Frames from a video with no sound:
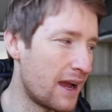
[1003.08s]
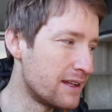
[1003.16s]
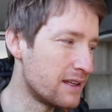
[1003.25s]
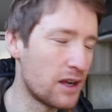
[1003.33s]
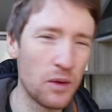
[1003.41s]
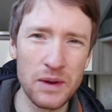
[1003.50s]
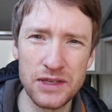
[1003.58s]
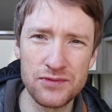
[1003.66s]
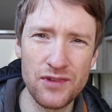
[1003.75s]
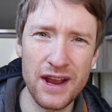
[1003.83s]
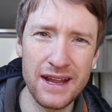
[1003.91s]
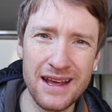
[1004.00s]
And you know, when it's
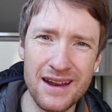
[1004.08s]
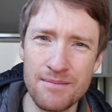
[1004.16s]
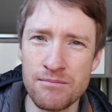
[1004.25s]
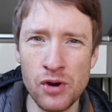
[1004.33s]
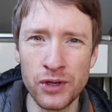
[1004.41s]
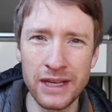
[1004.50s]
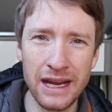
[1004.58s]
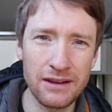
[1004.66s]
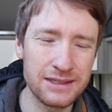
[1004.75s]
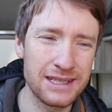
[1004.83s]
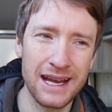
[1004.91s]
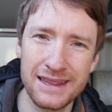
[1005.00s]
raining and muddy
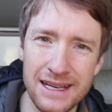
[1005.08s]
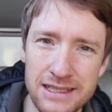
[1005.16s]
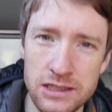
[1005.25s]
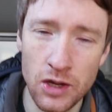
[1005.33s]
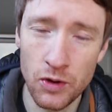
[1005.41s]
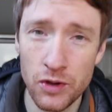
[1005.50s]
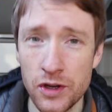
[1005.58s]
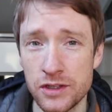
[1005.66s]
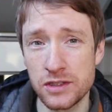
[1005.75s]
outside, that's no good.